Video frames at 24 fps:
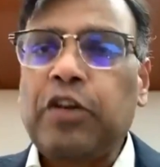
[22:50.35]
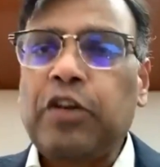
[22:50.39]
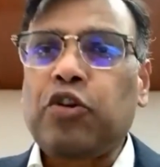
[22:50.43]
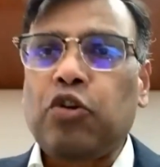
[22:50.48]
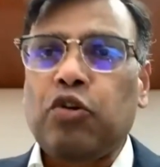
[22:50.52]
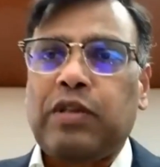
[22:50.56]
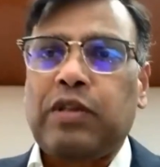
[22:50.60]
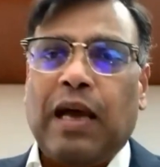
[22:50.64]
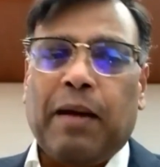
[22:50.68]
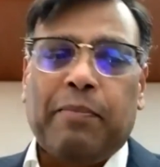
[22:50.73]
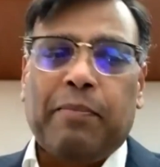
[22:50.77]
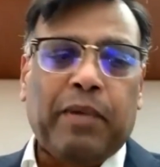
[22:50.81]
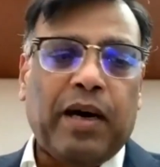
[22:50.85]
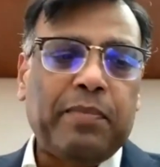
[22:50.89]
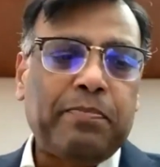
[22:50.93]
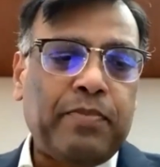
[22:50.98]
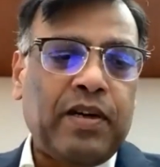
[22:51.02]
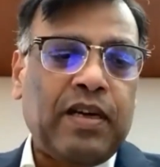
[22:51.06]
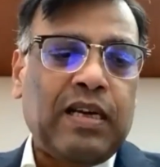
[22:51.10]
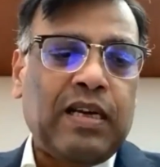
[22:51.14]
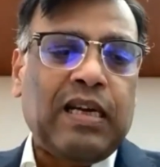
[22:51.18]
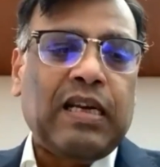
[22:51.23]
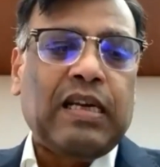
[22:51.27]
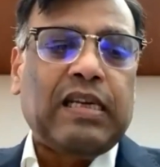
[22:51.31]
To sum up,
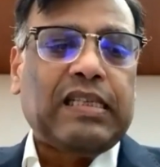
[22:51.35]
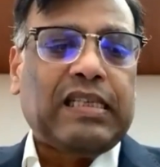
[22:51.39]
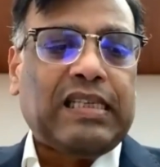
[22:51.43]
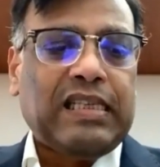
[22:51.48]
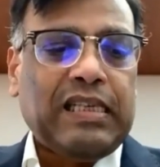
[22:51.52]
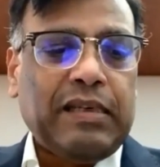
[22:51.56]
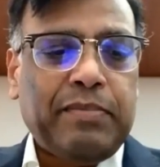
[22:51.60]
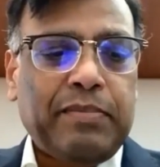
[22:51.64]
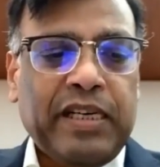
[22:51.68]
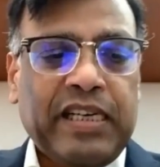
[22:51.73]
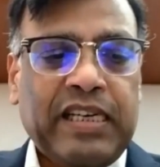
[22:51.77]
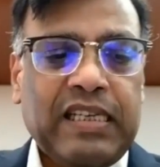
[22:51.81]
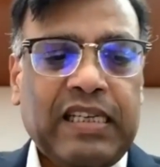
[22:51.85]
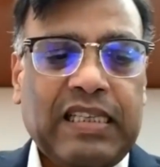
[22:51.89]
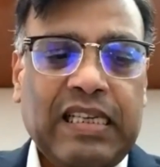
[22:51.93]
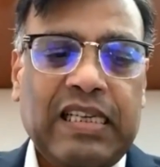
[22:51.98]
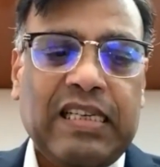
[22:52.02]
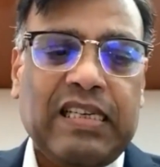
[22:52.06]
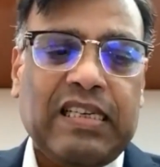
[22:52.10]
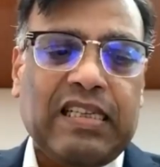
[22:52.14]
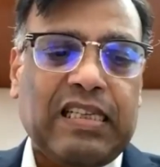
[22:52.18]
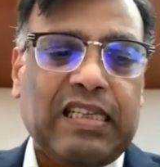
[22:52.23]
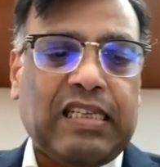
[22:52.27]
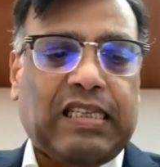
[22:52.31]

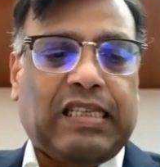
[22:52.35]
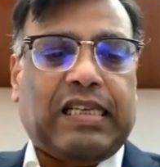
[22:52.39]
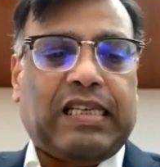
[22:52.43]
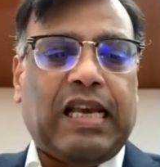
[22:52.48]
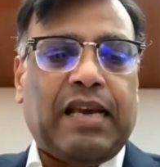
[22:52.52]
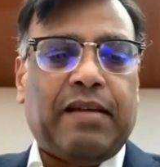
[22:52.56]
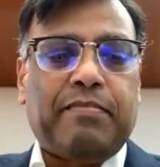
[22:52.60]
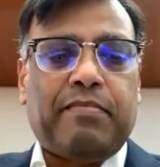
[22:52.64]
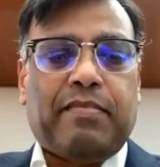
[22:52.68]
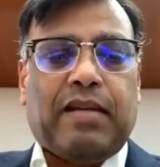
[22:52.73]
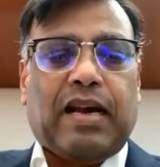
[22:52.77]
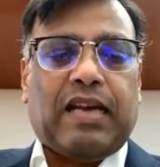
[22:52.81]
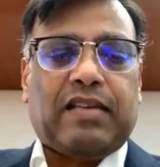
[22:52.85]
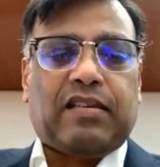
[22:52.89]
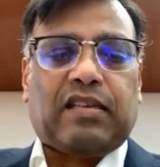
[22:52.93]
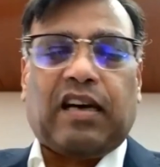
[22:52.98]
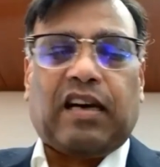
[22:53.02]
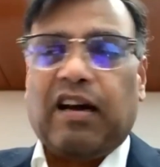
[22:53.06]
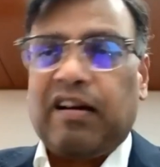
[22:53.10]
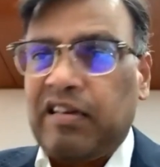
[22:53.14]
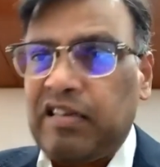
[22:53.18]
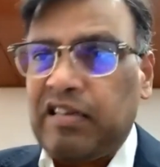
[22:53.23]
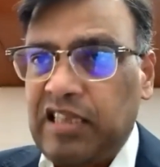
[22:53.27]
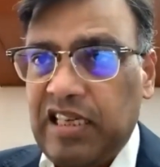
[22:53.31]
CBDC is the same as
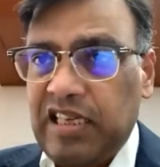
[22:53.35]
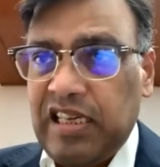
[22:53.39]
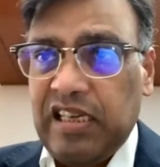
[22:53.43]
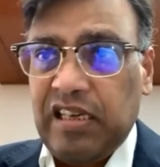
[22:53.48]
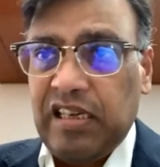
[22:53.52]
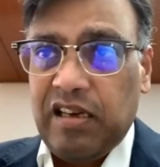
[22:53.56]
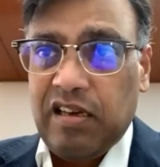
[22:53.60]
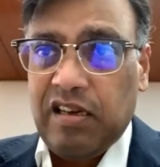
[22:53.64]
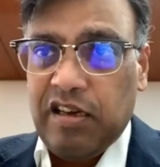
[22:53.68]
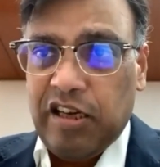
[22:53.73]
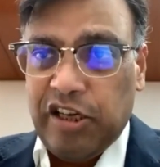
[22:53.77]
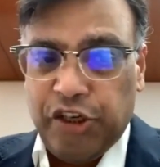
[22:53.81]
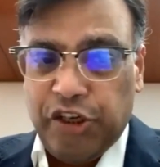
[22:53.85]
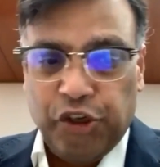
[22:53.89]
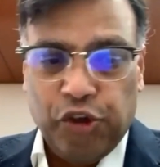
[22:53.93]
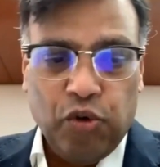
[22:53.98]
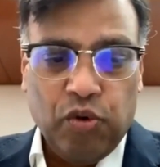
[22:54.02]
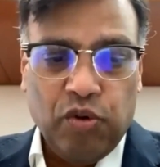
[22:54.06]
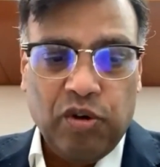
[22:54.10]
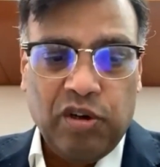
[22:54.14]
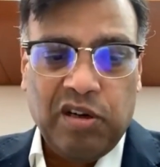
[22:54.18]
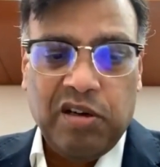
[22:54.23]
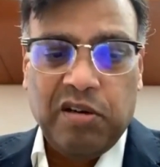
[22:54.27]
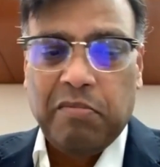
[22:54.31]
currency
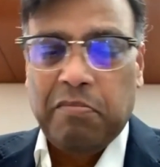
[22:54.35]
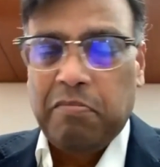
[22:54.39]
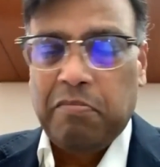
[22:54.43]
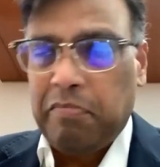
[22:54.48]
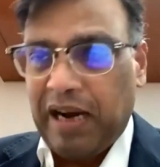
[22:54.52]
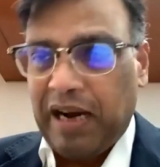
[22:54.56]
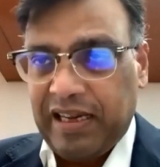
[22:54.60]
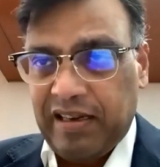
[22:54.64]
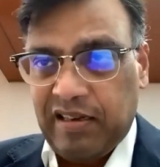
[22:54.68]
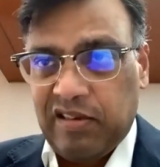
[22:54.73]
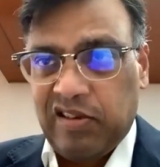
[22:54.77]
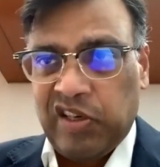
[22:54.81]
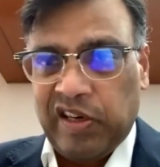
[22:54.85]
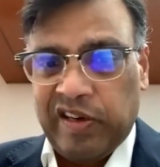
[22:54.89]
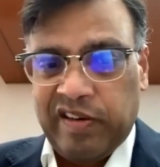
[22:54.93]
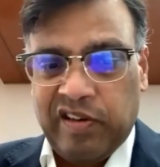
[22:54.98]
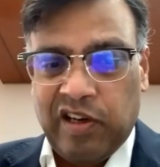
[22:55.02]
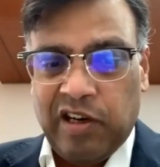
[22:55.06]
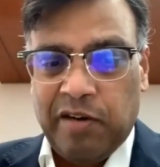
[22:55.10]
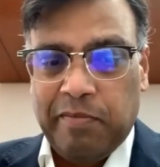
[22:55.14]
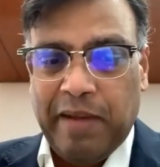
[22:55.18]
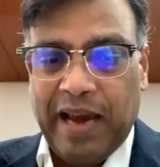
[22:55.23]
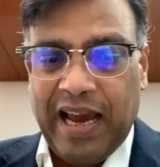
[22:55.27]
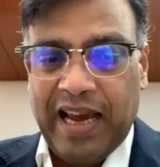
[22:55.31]
issued by a
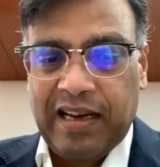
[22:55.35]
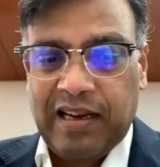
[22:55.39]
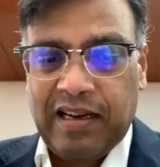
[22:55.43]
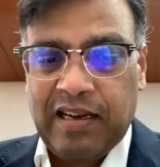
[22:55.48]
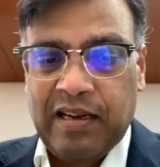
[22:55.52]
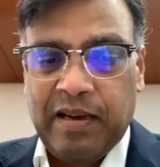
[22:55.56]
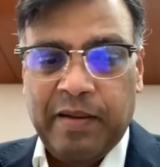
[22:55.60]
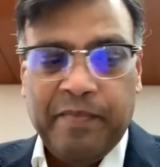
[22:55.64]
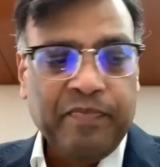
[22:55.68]
central bank,